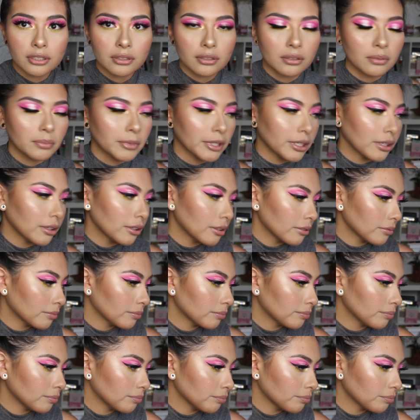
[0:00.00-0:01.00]
Oh my
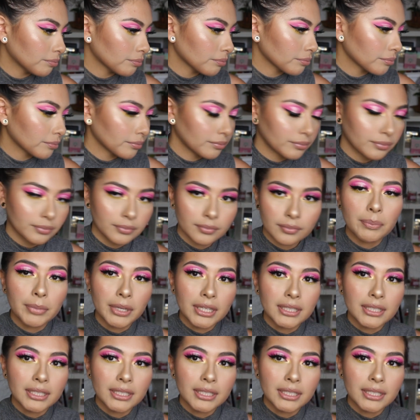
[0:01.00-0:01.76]
god.